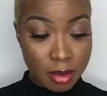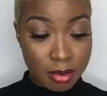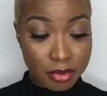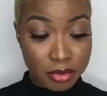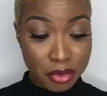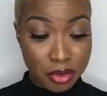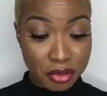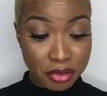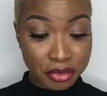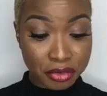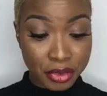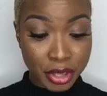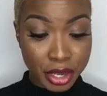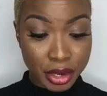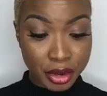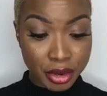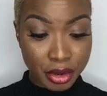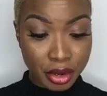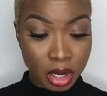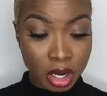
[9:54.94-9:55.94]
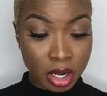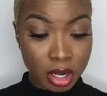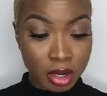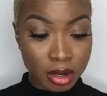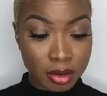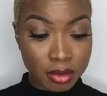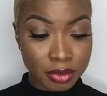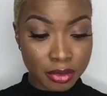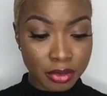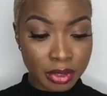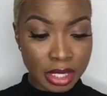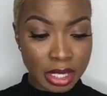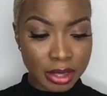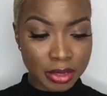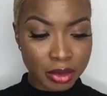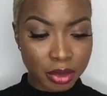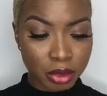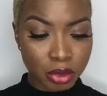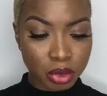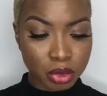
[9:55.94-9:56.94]
for fear of
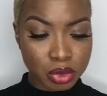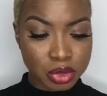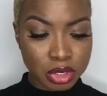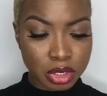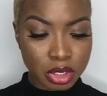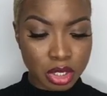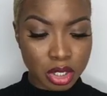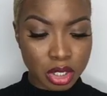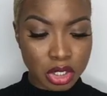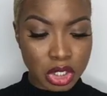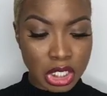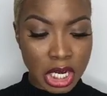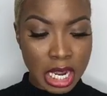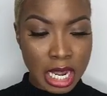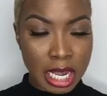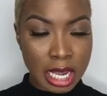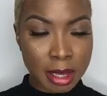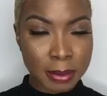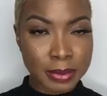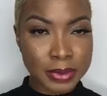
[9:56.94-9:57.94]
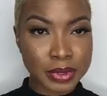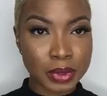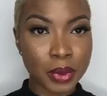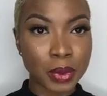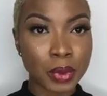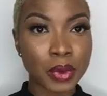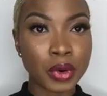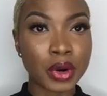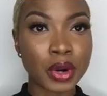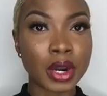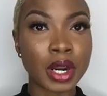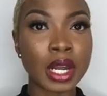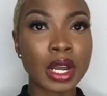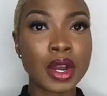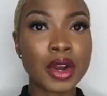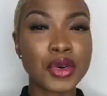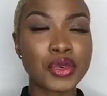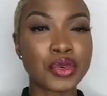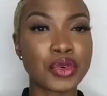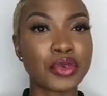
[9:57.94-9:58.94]
either losing their jobs or
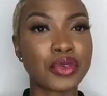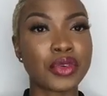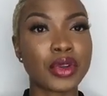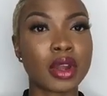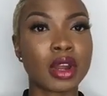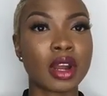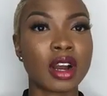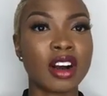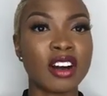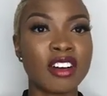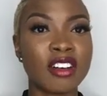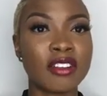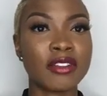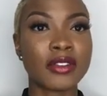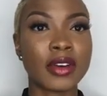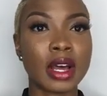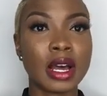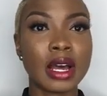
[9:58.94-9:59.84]
for fear of